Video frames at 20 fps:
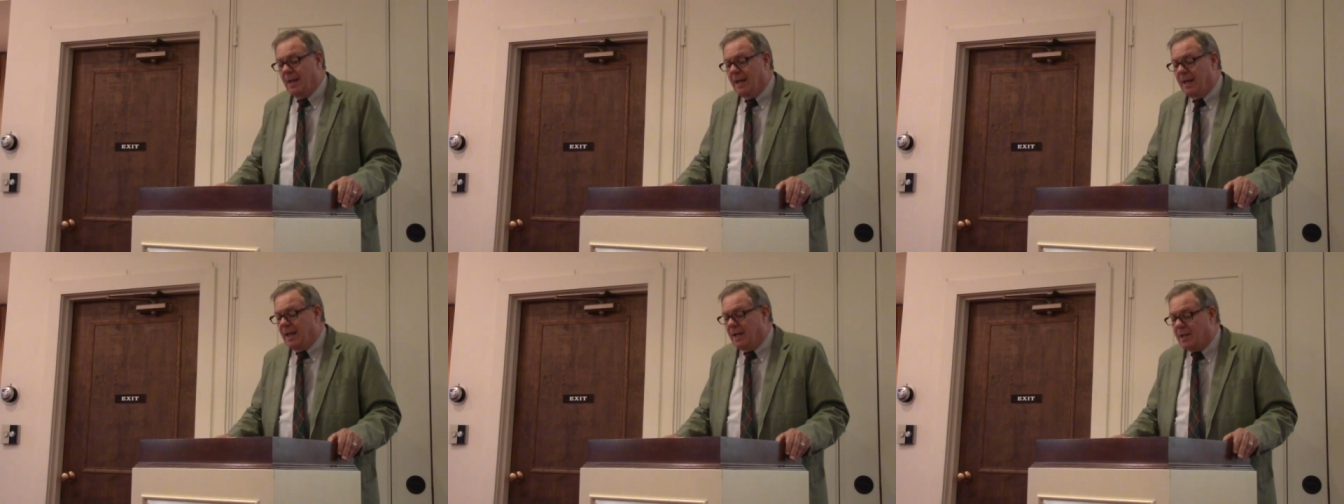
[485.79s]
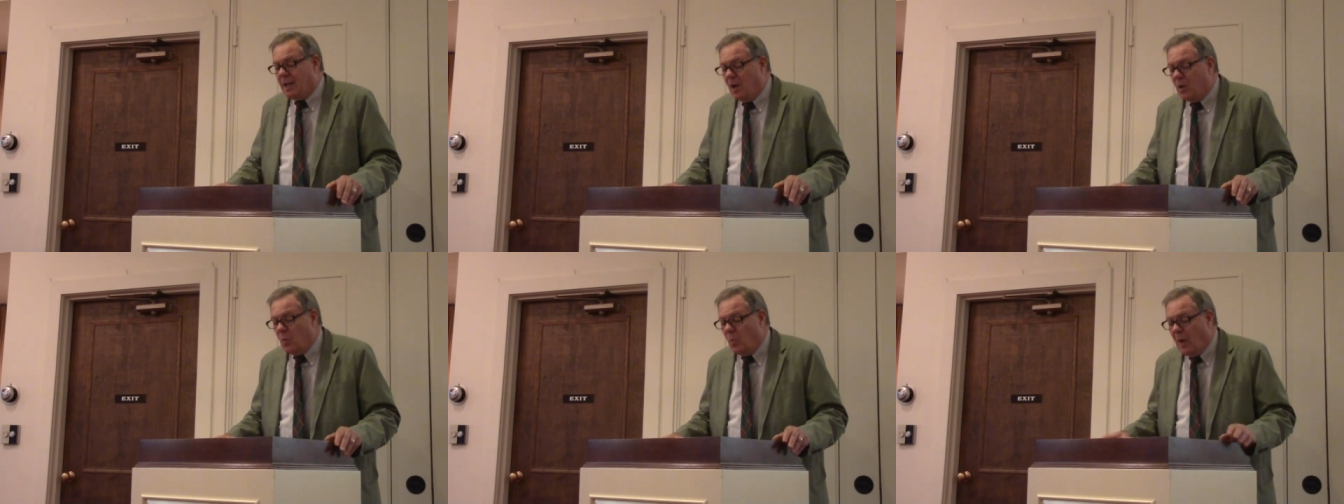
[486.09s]
He
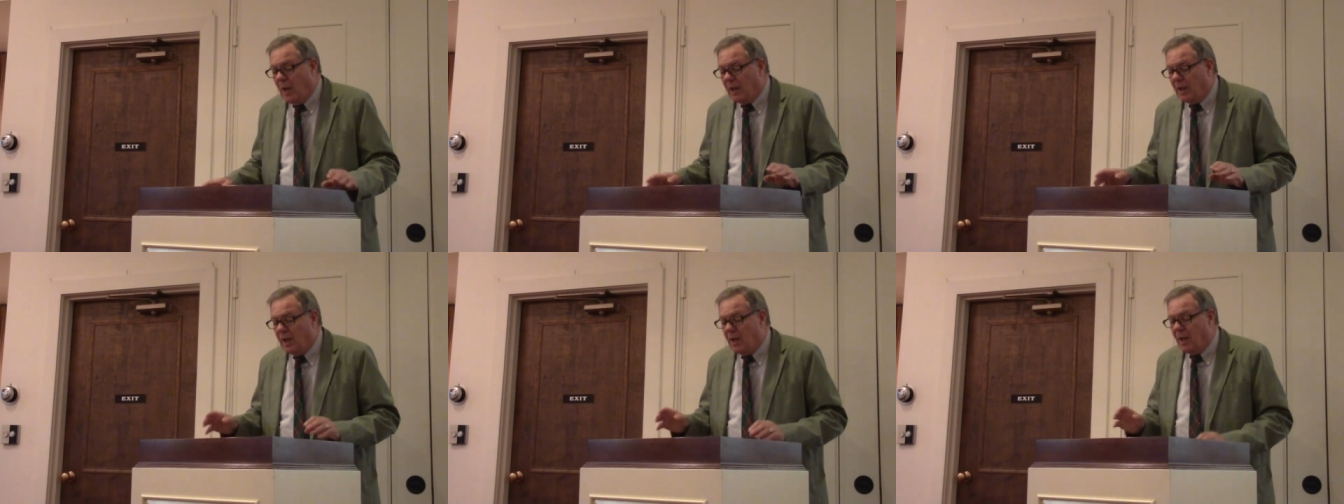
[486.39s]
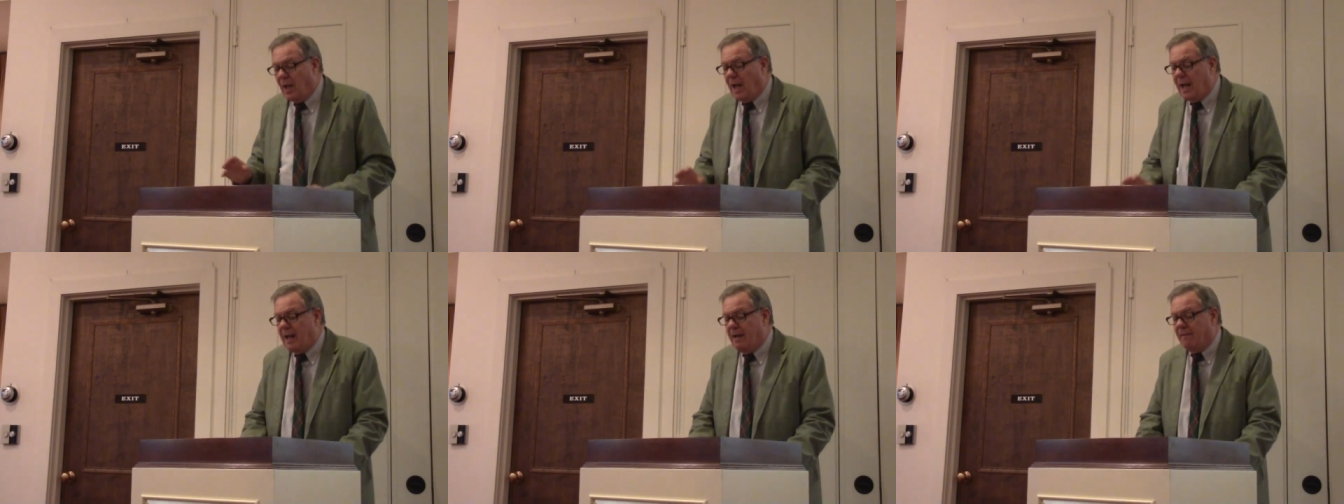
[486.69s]
had done well
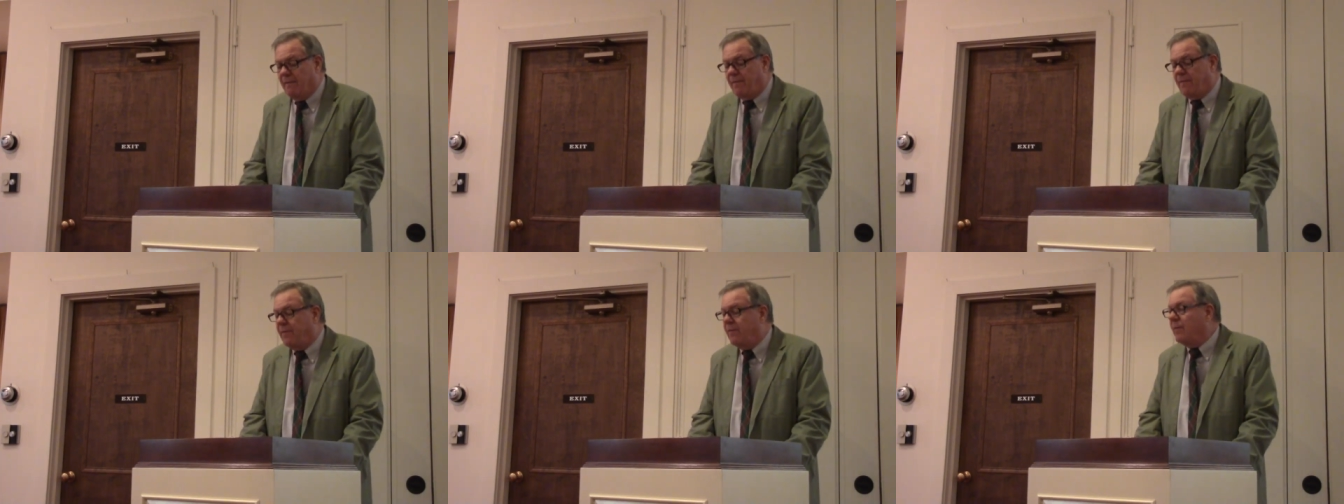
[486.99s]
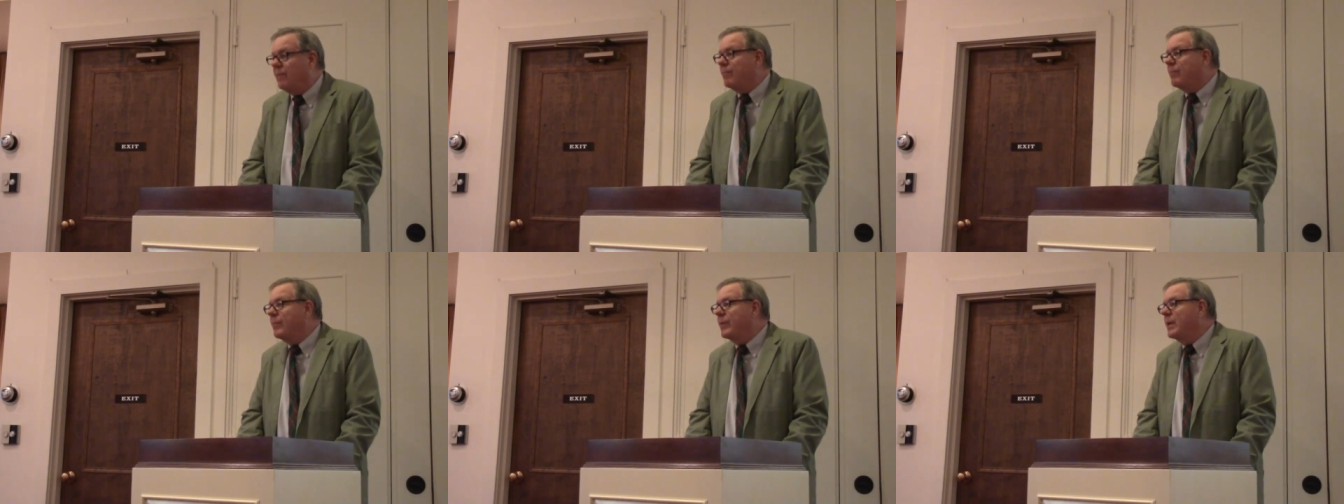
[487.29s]
in life,
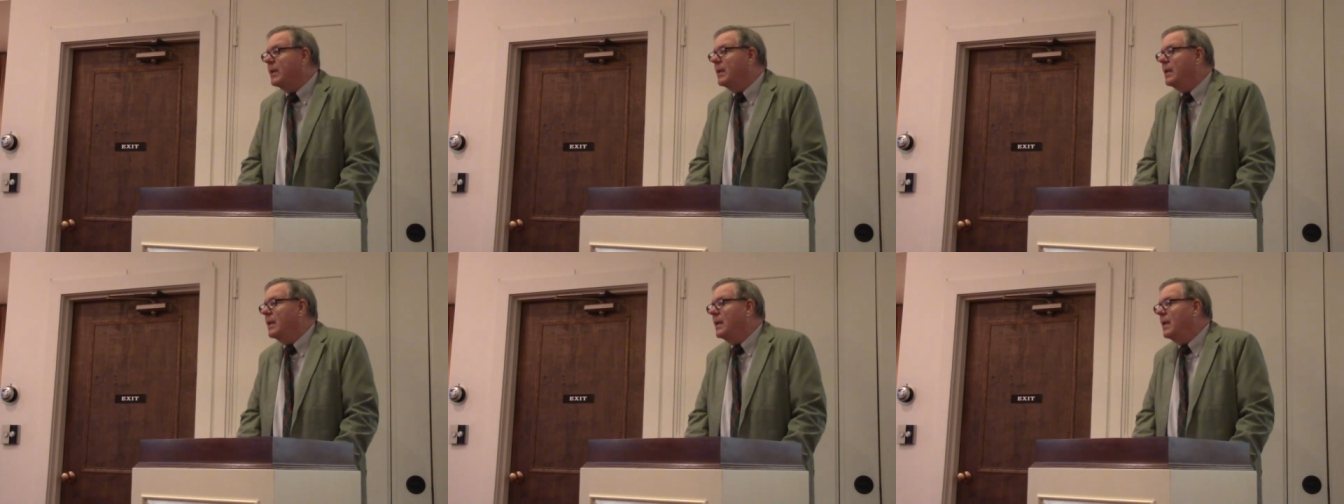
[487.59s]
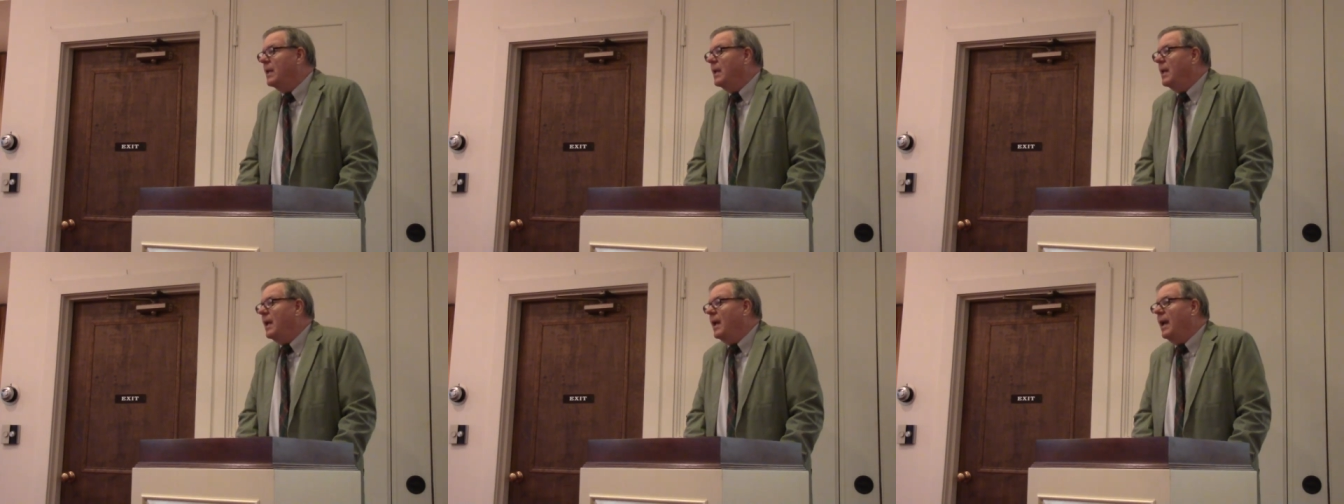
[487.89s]

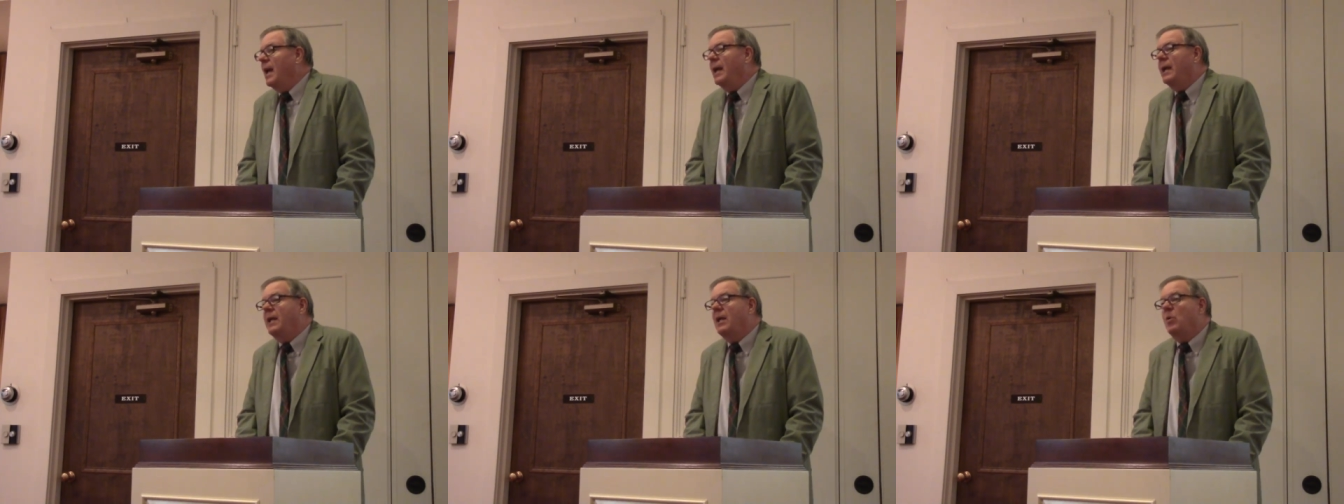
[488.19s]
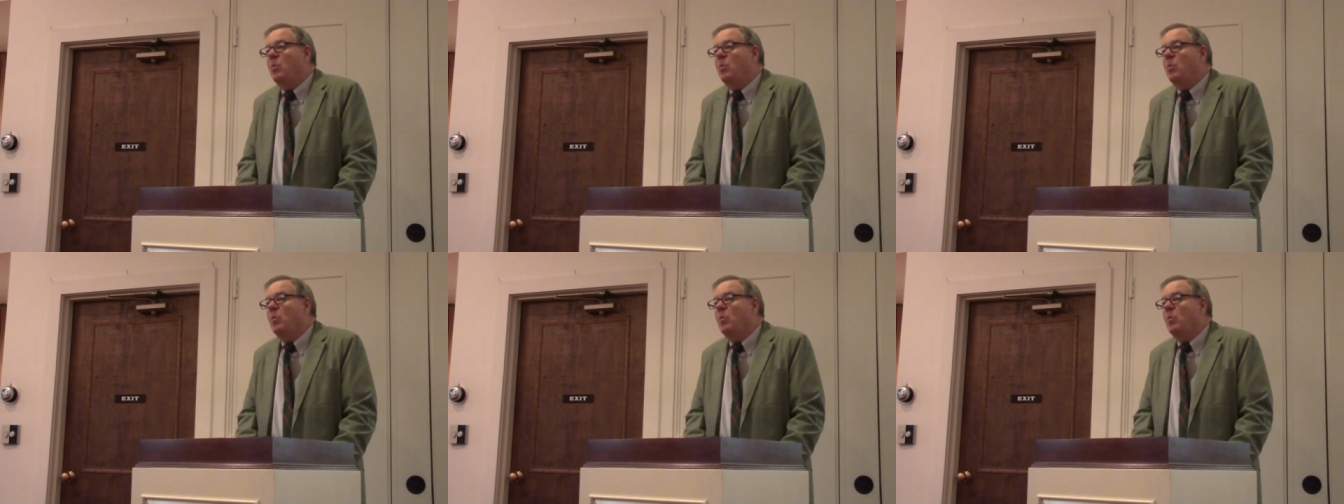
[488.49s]
and